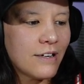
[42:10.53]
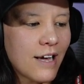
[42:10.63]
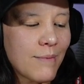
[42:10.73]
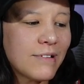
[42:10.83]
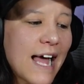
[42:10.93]

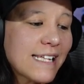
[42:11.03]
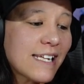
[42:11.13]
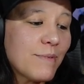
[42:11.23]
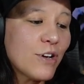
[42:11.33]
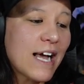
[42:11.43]
I'm glad
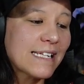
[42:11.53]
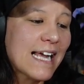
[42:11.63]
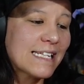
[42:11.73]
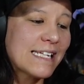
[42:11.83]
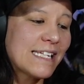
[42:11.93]
some of you guys
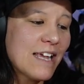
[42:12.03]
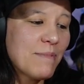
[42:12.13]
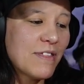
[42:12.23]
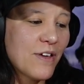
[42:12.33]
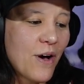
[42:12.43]
got to see
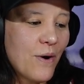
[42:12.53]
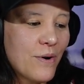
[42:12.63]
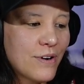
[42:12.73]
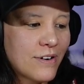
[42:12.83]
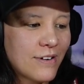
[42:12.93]
me though.
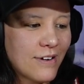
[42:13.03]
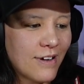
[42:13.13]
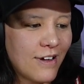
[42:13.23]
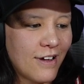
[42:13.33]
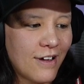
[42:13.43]

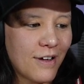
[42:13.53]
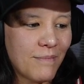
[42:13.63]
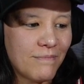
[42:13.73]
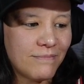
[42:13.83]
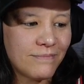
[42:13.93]
Um,